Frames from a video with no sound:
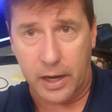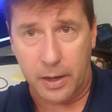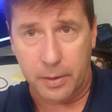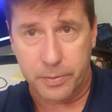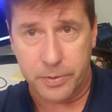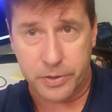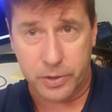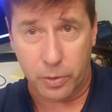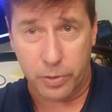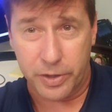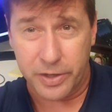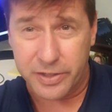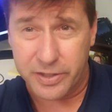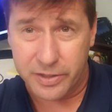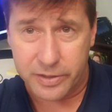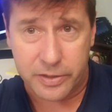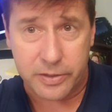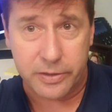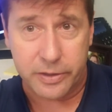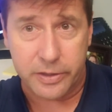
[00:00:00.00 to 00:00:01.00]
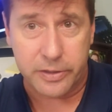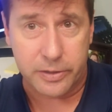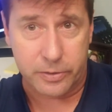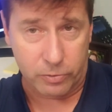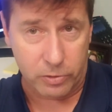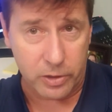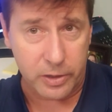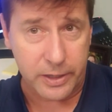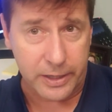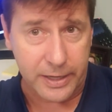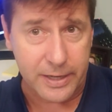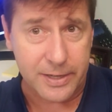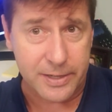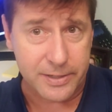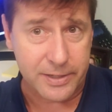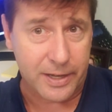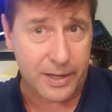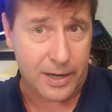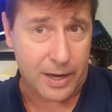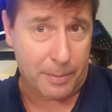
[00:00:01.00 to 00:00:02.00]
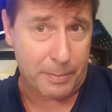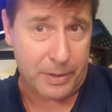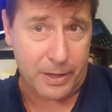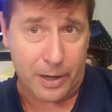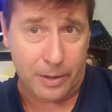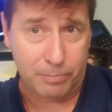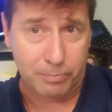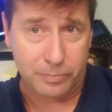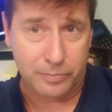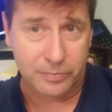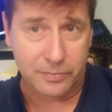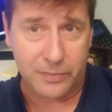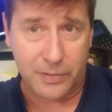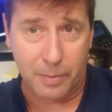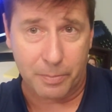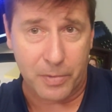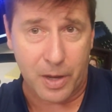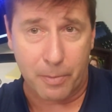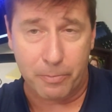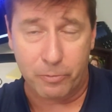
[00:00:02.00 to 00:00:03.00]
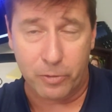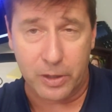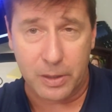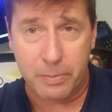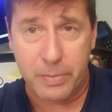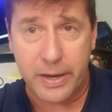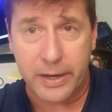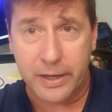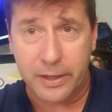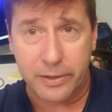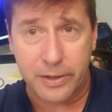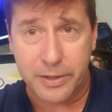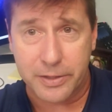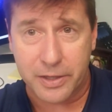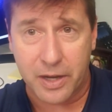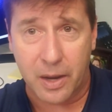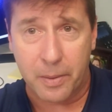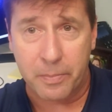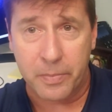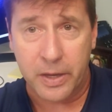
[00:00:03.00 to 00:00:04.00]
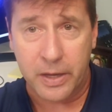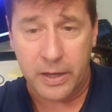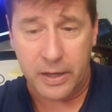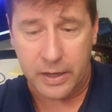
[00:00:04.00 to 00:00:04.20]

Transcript: So this really is it. I mean, I'm not really making this up.